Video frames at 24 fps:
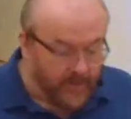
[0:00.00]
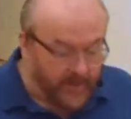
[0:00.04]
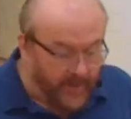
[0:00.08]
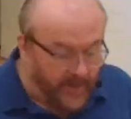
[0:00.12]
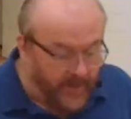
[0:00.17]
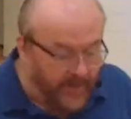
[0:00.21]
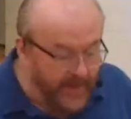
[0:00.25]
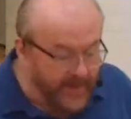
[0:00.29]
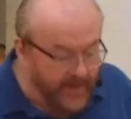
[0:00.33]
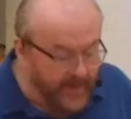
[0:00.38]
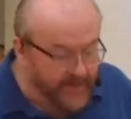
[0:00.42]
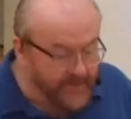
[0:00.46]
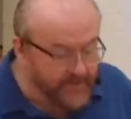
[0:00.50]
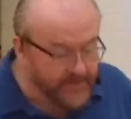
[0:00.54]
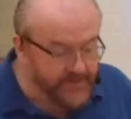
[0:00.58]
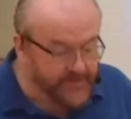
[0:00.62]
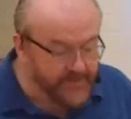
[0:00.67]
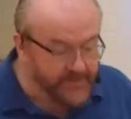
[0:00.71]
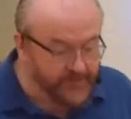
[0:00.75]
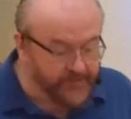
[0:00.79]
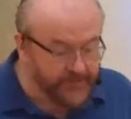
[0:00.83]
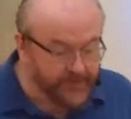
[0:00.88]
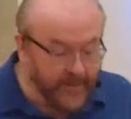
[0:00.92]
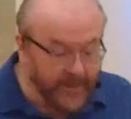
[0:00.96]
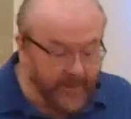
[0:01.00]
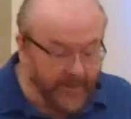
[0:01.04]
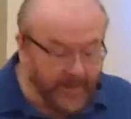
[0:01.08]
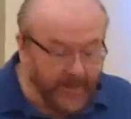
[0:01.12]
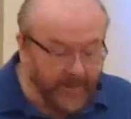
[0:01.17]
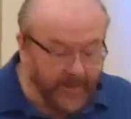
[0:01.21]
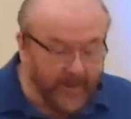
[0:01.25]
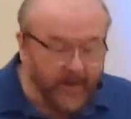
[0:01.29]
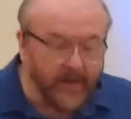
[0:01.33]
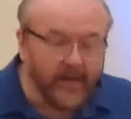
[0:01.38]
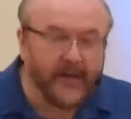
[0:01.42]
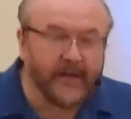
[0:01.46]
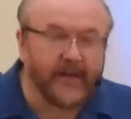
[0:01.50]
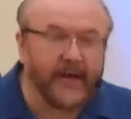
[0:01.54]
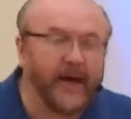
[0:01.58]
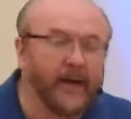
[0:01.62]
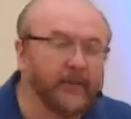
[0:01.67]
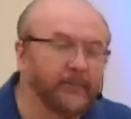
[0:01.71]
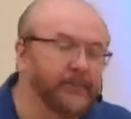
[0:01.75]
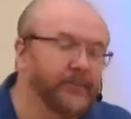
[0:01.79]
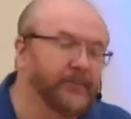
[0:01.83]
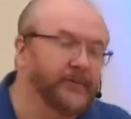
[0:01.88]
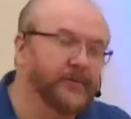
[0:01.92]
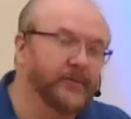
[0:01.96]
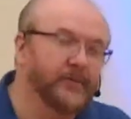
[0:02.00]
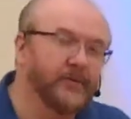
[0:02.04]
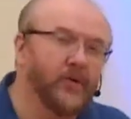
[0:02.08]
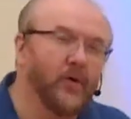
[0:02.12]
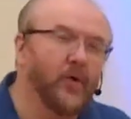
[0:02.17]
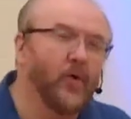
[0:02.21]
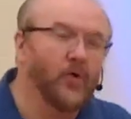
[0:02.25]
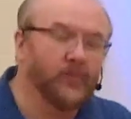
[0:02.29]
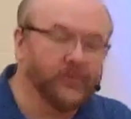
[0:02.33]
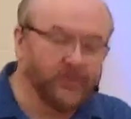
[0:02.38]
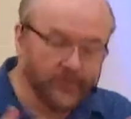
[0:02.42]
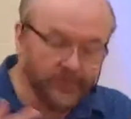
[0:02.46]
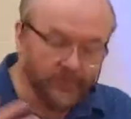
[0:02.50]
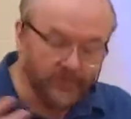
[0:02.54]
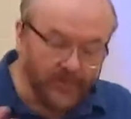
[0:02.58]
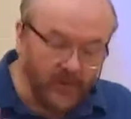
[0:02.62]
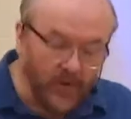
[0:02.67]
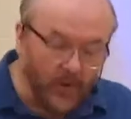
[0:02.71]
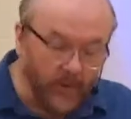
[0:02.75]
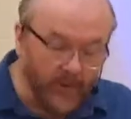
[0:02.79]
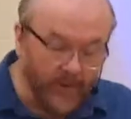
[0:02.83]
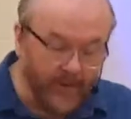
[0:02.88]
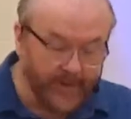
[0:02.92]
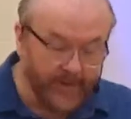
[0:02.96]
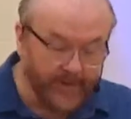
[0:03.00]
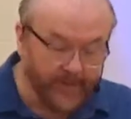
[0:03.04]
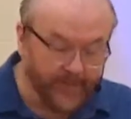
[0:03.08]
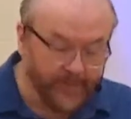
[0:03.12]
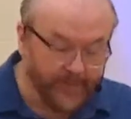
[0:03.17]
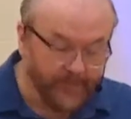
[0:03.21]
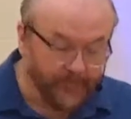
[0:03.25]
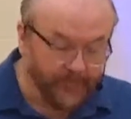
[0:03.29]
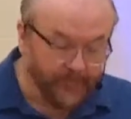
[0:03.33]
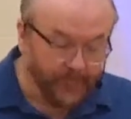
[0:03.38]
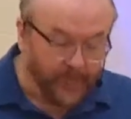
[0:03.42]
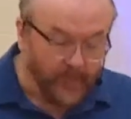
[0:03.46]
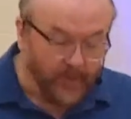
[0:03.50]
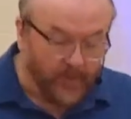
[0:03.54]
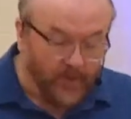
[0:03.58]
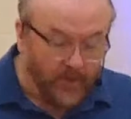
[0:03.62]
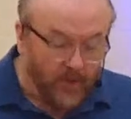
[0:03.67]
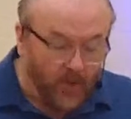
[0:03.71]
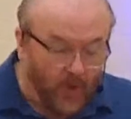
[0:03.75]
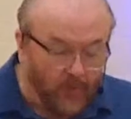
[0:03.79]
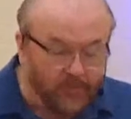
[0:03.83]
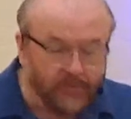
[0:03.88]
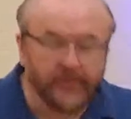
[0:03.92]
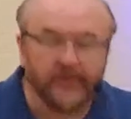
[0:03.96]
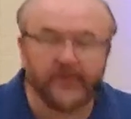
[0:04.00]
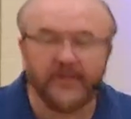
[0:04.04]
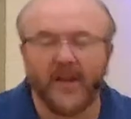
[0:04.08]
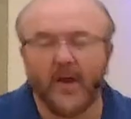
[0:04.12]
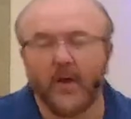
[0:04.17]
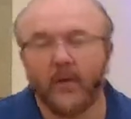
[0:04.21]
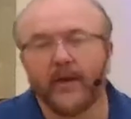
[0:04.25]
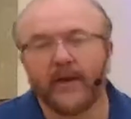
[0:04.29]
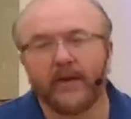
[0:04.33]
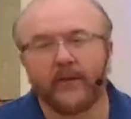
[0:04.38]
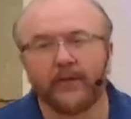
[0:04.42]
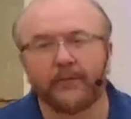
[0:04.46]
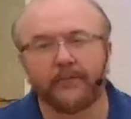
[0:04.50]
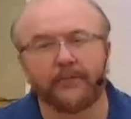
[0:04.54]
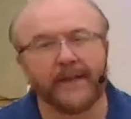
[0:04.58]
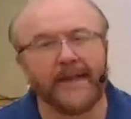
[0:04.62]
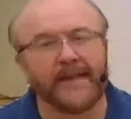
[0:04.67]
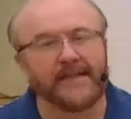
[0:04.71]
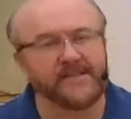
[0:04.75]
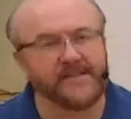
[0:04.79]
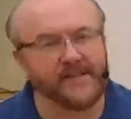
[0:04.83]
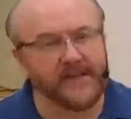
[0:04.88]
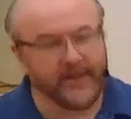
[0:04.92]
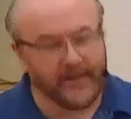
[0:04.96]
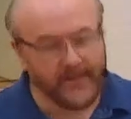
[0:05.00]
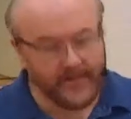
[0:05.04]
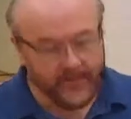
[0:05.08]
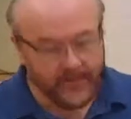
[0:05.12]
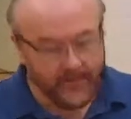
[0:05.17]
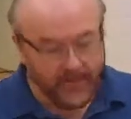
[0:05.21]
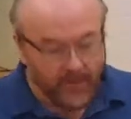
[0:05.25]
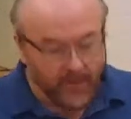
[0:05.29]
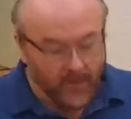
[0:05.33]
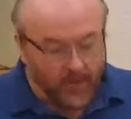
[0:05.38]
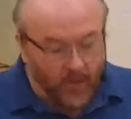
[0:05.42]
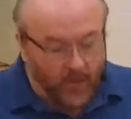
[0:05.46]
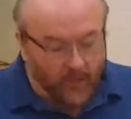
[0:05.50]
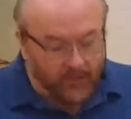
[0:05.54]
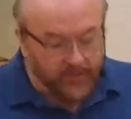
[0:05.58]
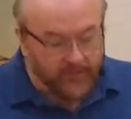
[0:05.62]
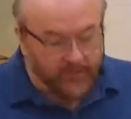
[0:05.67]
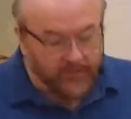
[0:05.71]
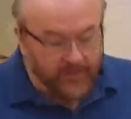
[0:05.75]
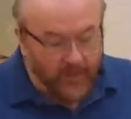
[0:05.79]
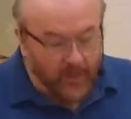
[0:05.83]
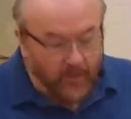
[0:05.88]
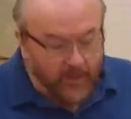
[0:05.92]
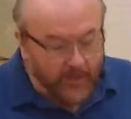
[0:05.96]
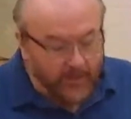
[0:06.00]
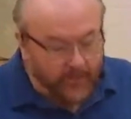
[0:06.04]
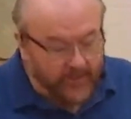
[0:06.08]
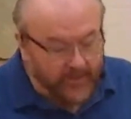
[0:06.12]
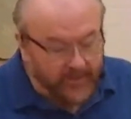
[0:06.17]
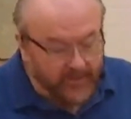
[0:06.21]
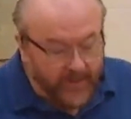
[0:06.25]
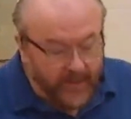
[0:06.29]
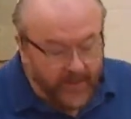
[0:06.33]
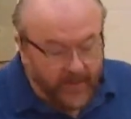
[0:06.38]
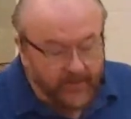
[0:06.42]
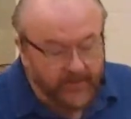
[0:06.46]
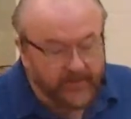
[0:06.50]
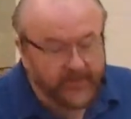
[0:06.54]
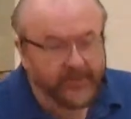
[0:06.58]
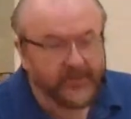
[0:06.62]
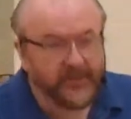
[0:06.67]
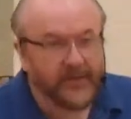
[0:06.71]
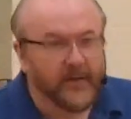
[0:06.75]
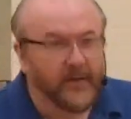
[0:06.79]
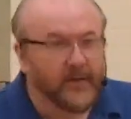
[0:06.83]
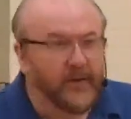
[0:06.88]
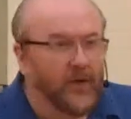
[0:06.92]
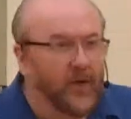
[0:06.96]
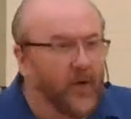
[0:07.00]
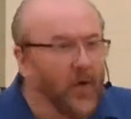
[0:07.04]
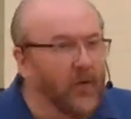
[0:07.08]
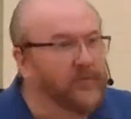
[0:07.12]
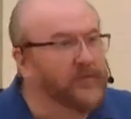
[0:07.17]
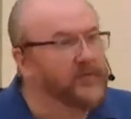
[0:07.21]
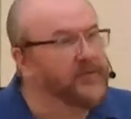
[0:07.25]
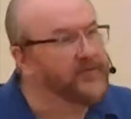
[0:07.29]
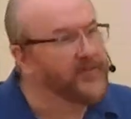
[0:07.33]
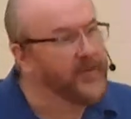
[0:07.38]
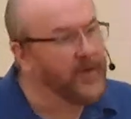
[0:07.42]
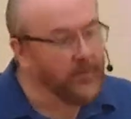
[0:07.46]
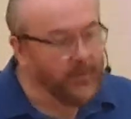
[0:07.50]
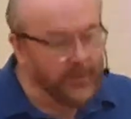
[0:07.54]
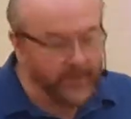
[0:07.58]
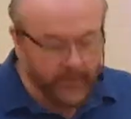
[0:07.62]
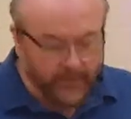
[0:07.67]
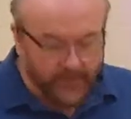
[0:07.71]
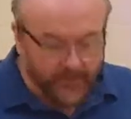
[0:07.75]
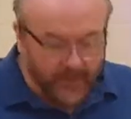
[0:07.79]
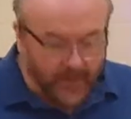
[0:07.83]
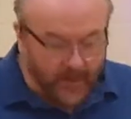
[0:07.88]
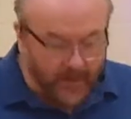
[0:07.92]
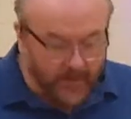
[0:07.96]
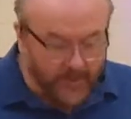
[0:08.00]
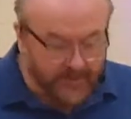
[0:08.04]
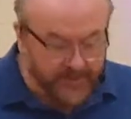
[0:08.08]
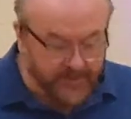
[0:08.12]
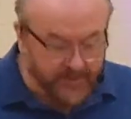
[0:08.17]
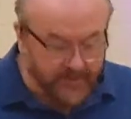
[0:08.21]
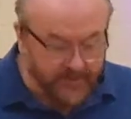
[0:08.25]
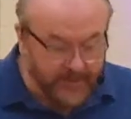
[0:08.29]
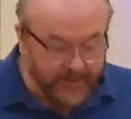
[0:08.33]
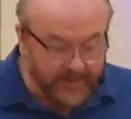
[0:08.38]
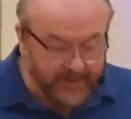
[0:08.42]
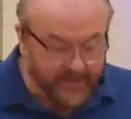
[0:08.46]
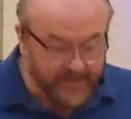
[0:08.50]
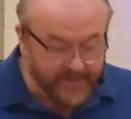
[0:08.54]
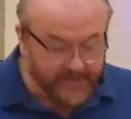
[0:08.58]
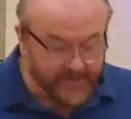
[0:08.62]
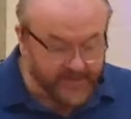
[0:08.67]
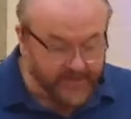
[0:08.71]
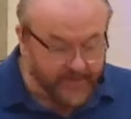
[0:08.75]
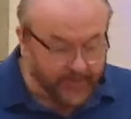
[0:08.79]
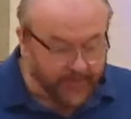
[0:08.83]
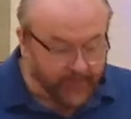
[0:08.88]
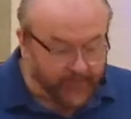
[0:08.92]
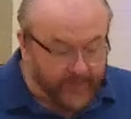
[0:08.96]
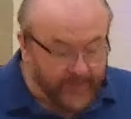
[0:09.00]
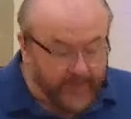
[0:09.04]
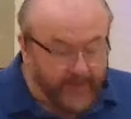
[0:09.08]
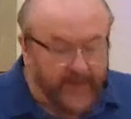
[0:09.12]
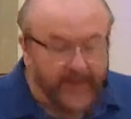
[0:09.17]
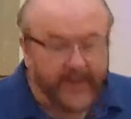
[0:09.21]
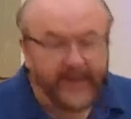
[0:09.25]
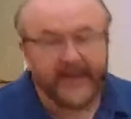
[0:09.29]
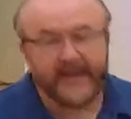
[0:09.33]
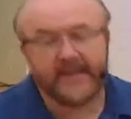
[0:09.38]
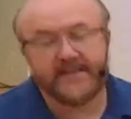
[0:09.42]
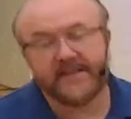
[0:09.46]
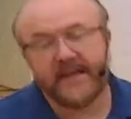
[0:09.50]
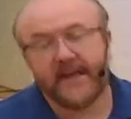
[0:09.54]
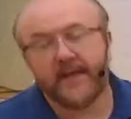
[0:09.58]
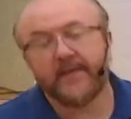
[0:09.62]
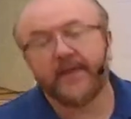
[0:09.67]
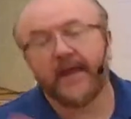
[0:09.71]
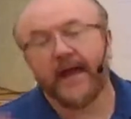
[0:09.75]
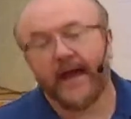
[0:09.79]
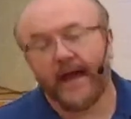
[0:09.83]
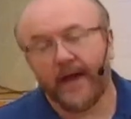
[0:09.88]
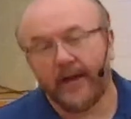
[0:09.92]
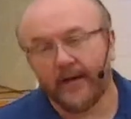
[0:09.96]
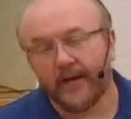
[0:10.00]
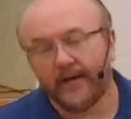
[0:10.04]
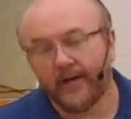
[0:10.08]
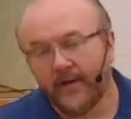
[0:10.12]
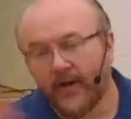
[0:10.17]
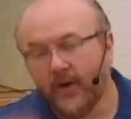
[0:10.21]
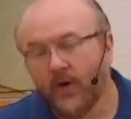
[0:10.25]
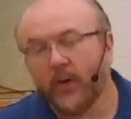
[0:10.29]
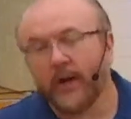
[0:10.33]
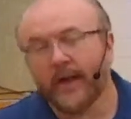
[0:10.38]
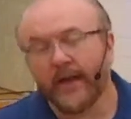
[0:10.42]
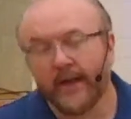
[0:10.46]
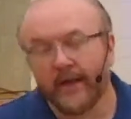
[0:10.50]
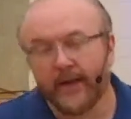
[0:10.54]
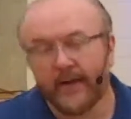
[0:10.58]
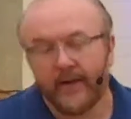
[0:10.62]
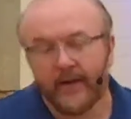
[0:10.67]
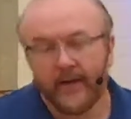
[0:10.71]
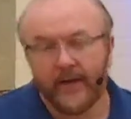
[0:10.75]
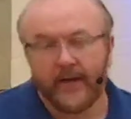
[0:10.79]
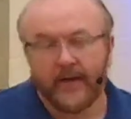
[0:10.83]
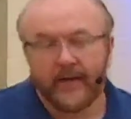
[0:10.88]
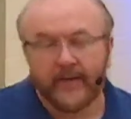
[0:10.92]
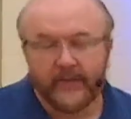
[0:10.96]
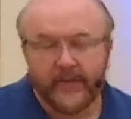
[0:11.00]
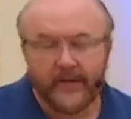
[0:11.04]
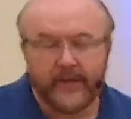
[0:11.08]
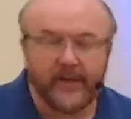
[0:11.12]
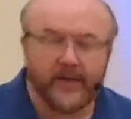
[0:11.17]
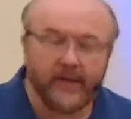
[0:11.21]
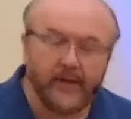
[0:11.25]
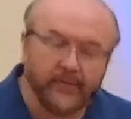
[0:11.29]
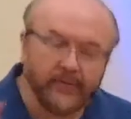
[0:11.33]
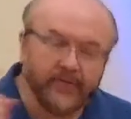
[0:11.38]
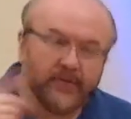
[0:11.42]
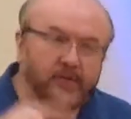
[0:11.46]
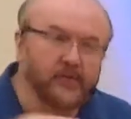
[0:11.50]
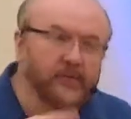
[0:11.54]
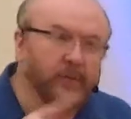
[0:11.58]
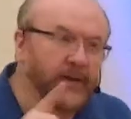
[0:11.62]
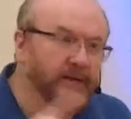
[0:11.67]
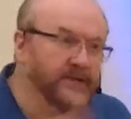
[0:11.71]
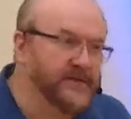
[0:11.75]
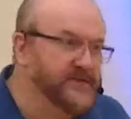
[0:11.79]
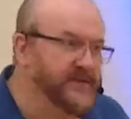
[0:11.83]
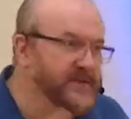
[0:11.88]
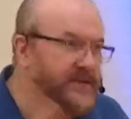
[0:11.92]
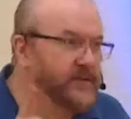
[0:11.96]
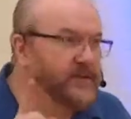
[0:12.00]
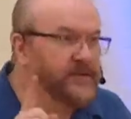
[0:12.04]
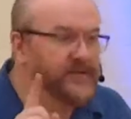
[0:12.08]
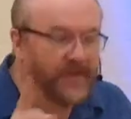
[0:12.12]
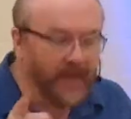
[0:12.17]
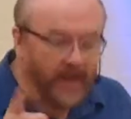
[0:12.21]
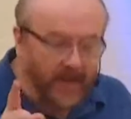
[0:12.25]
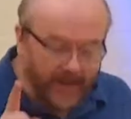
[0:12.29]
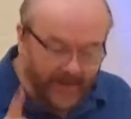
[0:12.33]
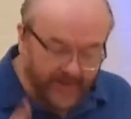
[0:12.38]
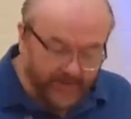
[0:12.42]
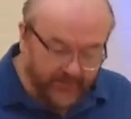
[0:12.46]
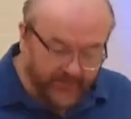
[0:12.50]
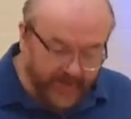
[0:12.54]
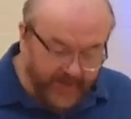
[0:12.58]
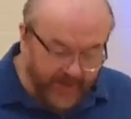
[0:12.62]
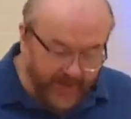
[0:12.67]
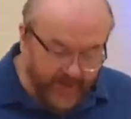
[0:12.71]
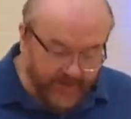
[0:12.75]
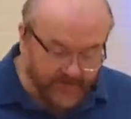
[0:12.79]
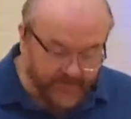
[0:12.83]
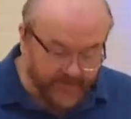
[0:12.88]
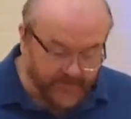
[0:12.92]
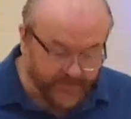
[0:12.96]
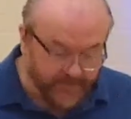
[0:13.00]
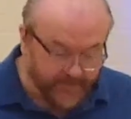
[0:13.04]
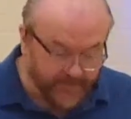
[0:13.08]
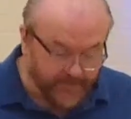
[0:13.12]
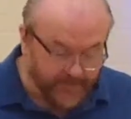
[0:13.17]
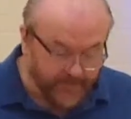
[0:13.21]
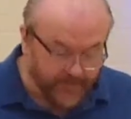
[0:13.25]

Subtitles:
as being a cup overflowing, overflowing with blessing, overflowing with love, overflowing with God's grace. And he said that knowing that in a few months he would die of cancer.